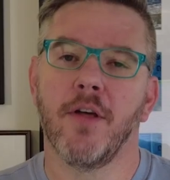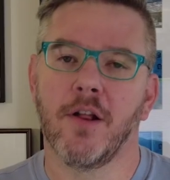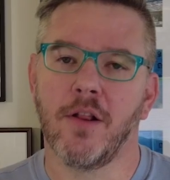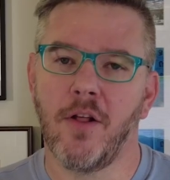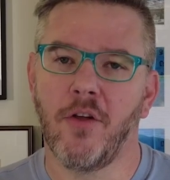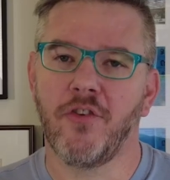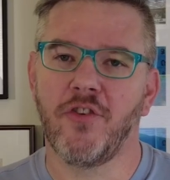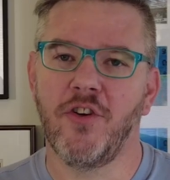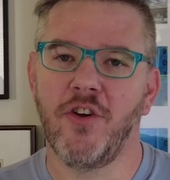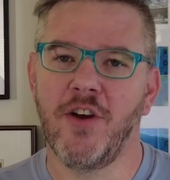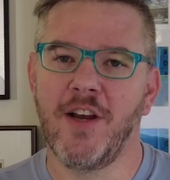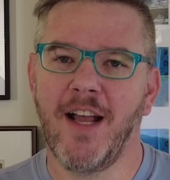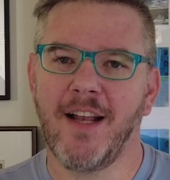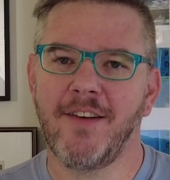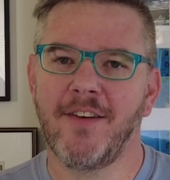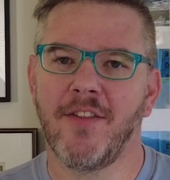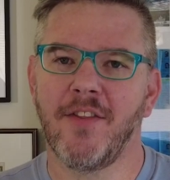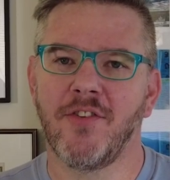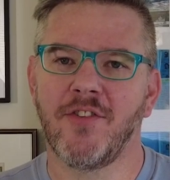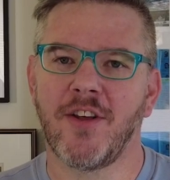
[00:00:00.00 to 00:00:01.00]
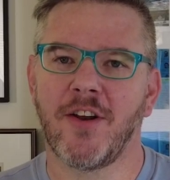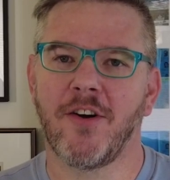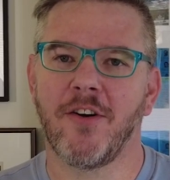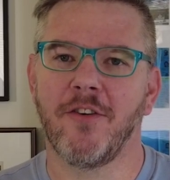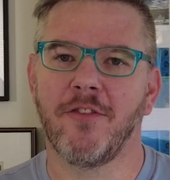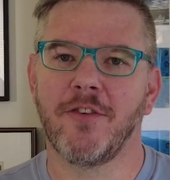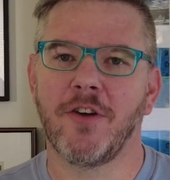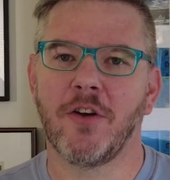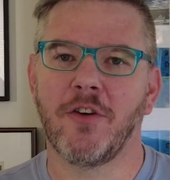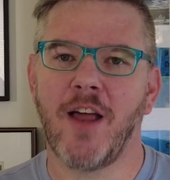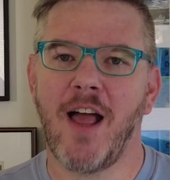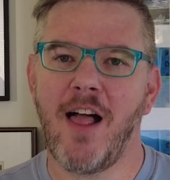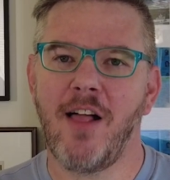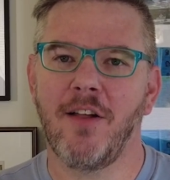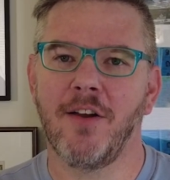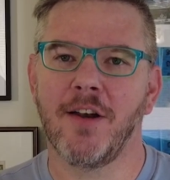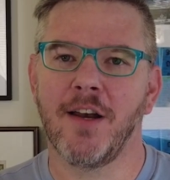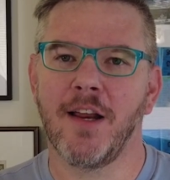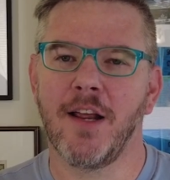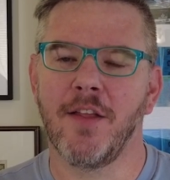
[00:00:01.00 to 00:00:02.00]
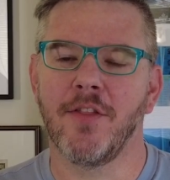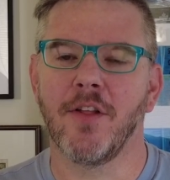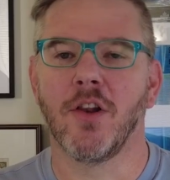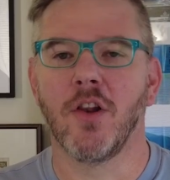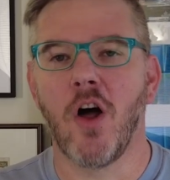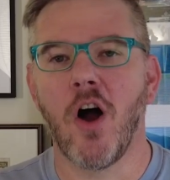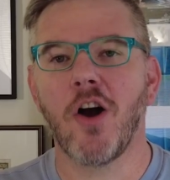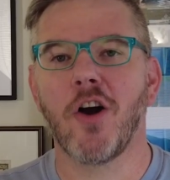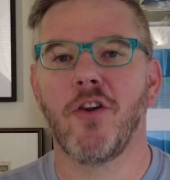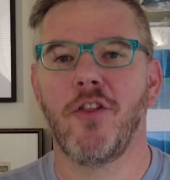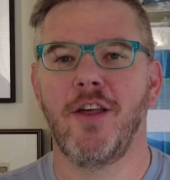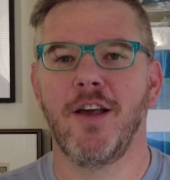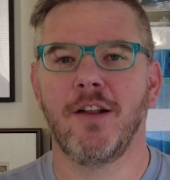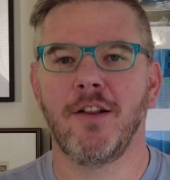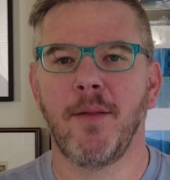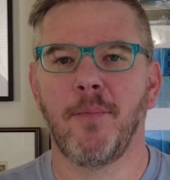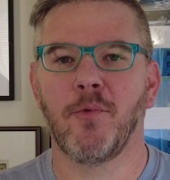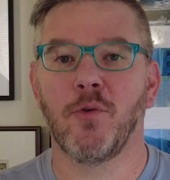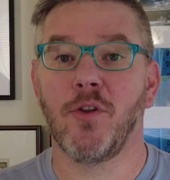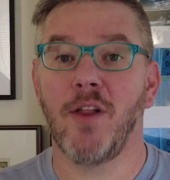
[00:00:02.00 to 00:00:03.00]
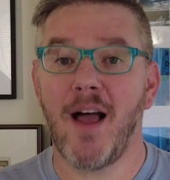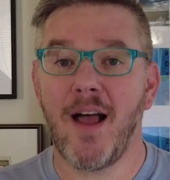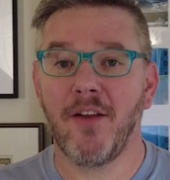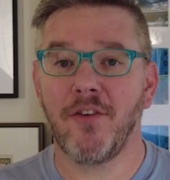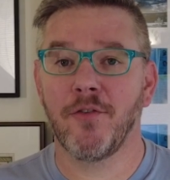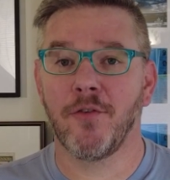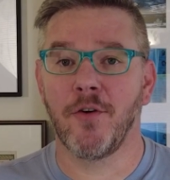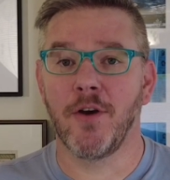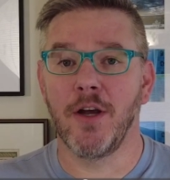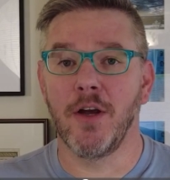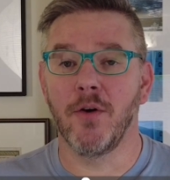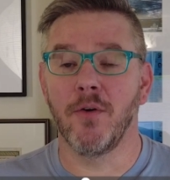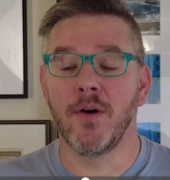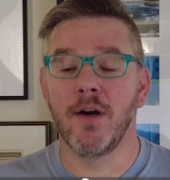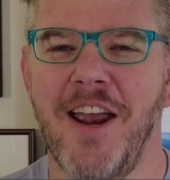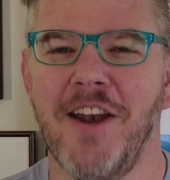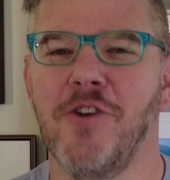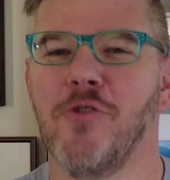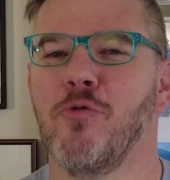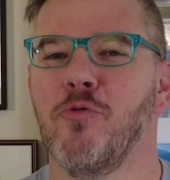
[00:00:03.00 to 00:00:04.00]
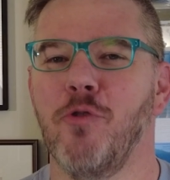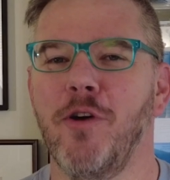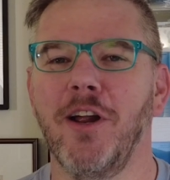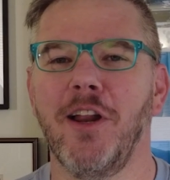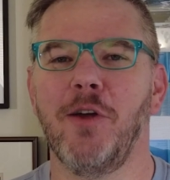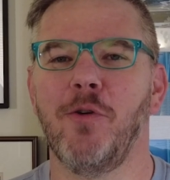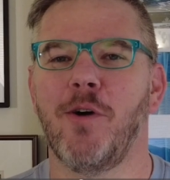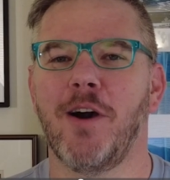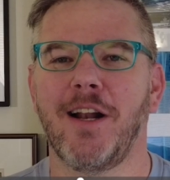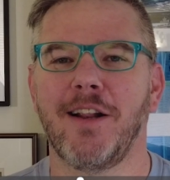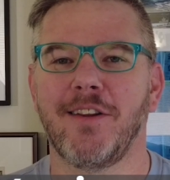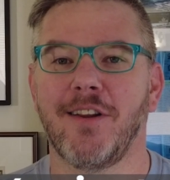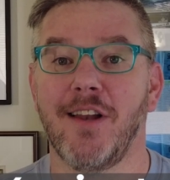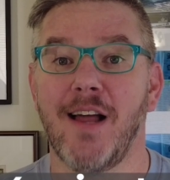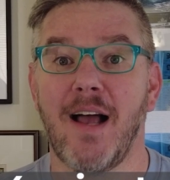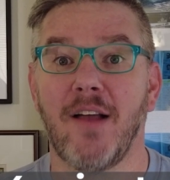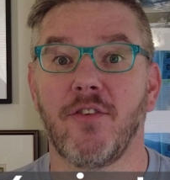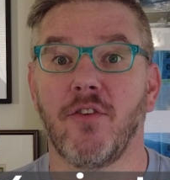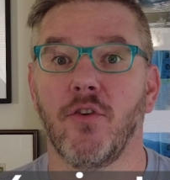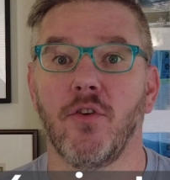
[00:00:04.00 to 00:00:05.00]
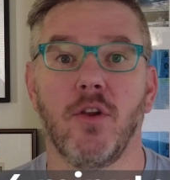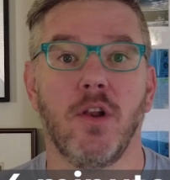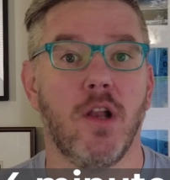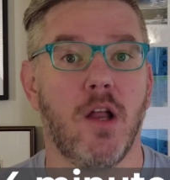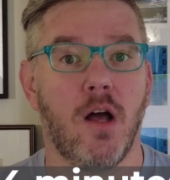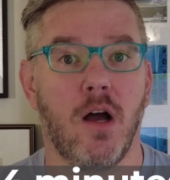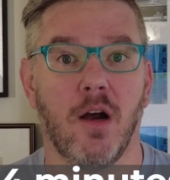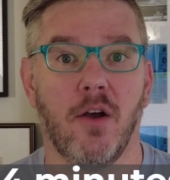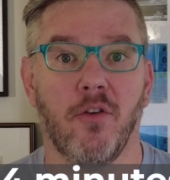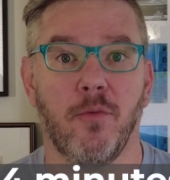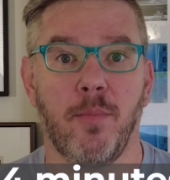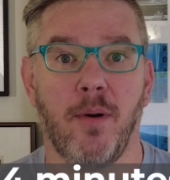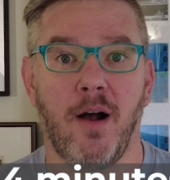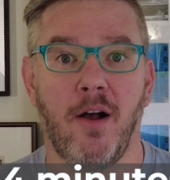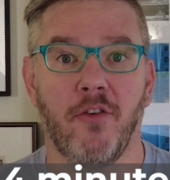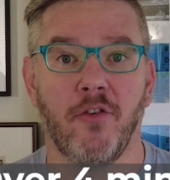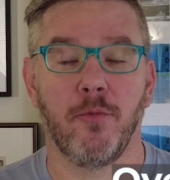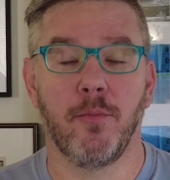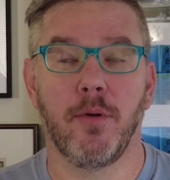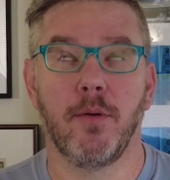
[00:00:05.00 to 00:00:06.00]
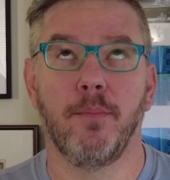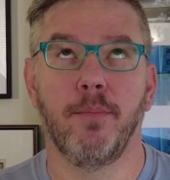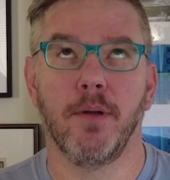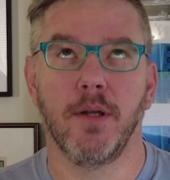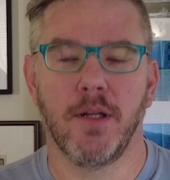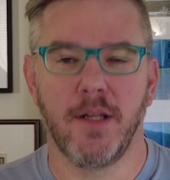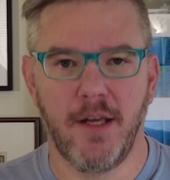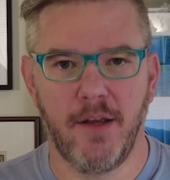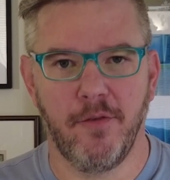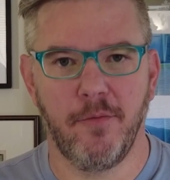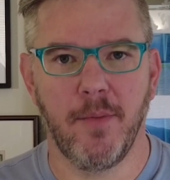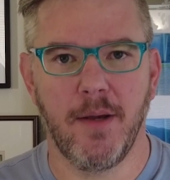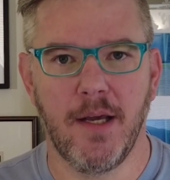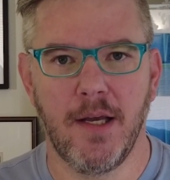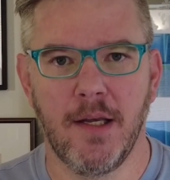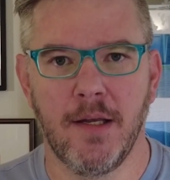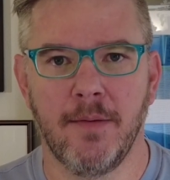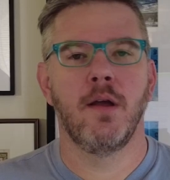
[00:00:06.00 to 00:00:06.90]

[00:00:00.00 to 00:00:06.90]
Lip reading: The closer you get to the center of totality, the longer the eclipse will last for you. And you really want it to last as long as possible, believe me.